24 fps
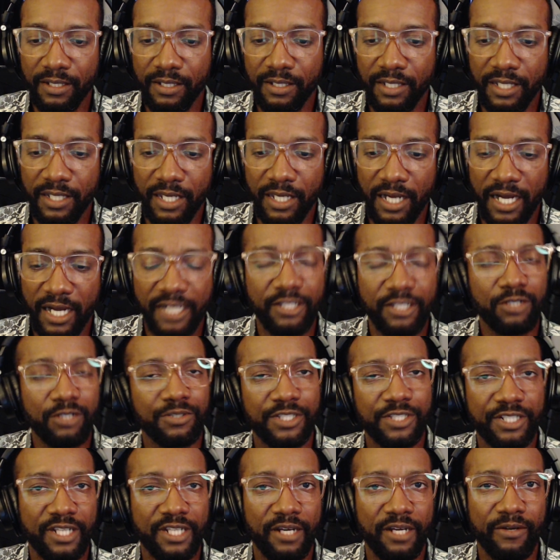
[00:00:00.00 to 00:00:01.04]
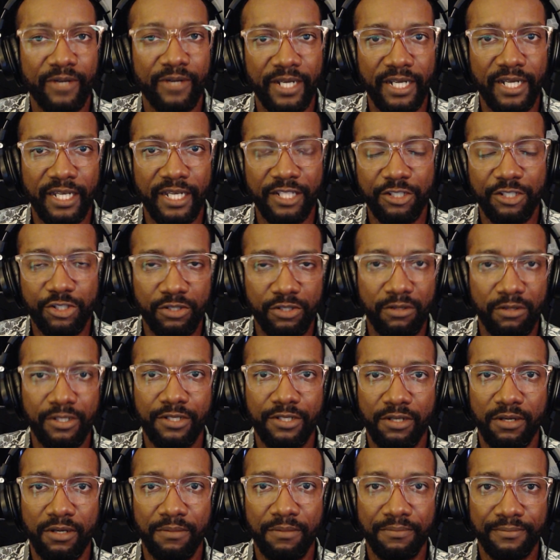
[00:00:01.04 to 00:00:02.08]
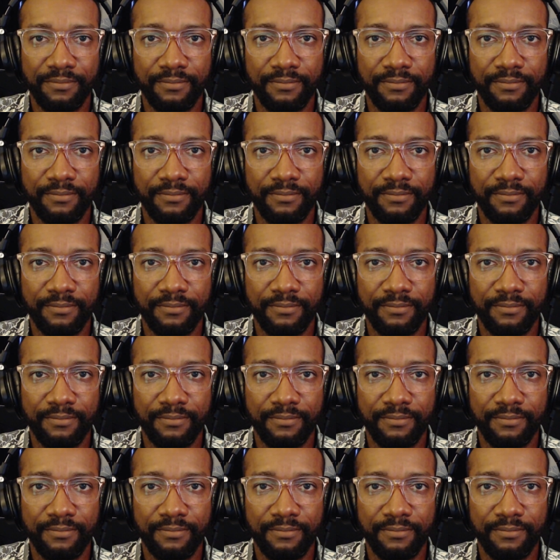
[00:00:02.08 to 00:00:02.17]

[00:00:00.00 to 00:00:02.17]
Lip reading: I know it's scary in the short term